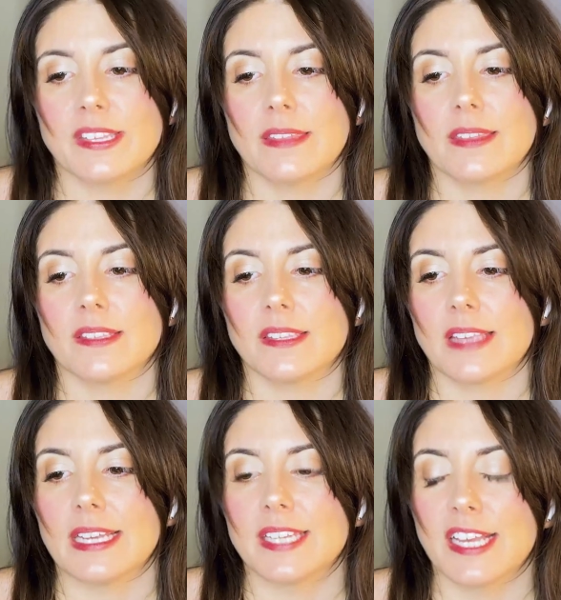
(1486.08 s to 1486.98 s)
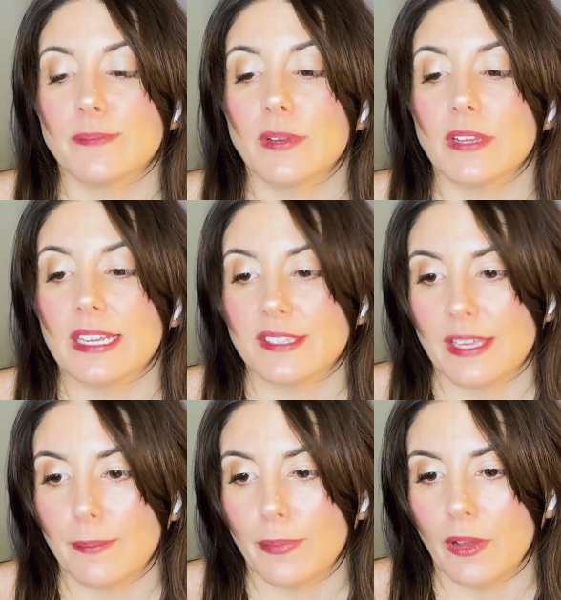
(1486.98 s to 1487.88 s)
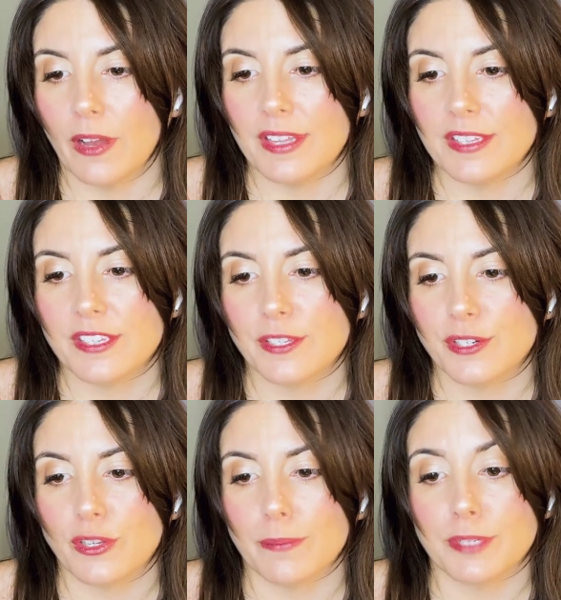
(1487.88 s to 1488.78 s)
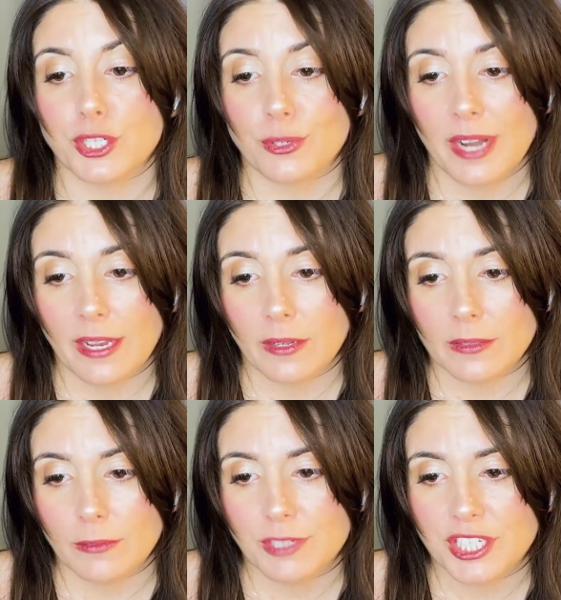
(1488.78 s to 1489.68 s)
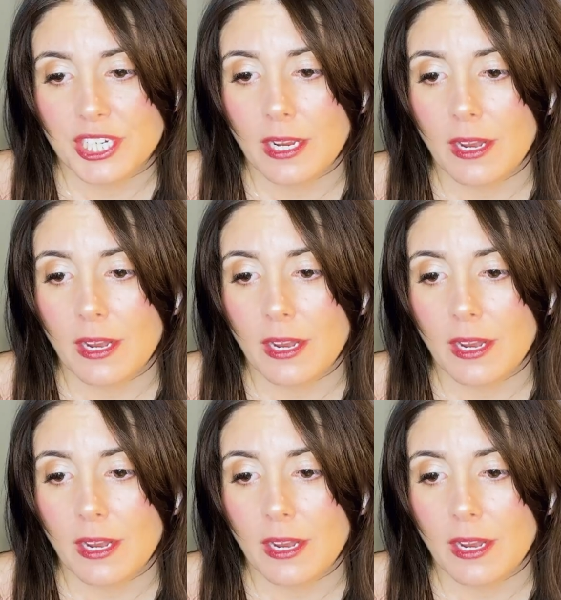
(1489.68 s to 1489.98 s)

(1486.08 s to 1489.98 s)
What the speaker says: say that this is a textbook example of institutional betrayal, which can